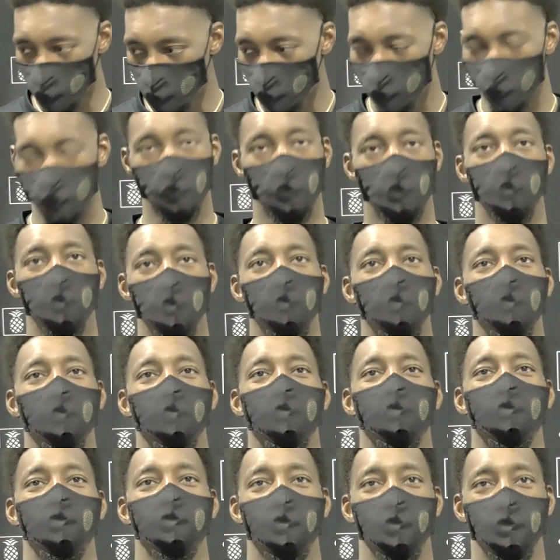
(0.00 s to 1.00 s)
Winning
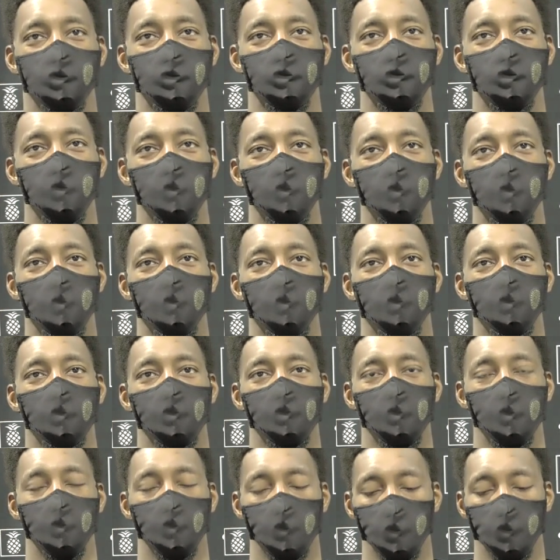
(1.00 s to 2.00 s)
is the ultimate goal. So
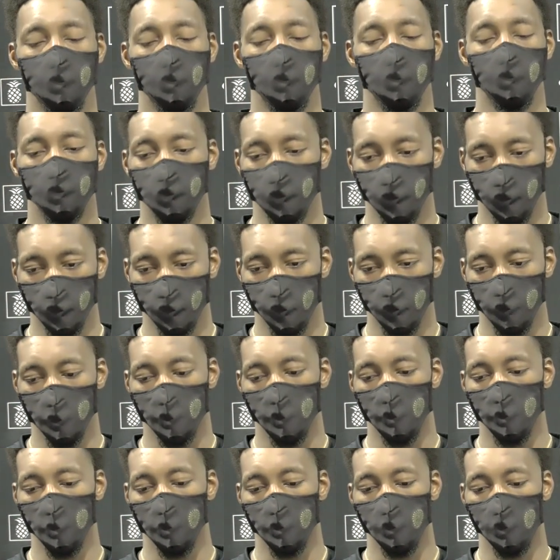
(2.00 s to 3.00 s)

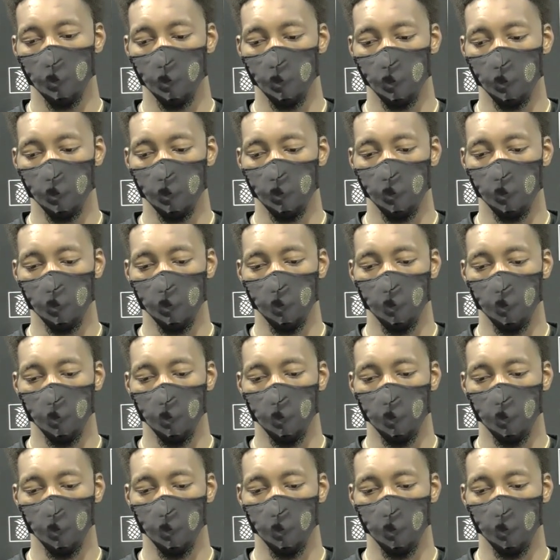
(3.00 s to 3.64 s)
you can tell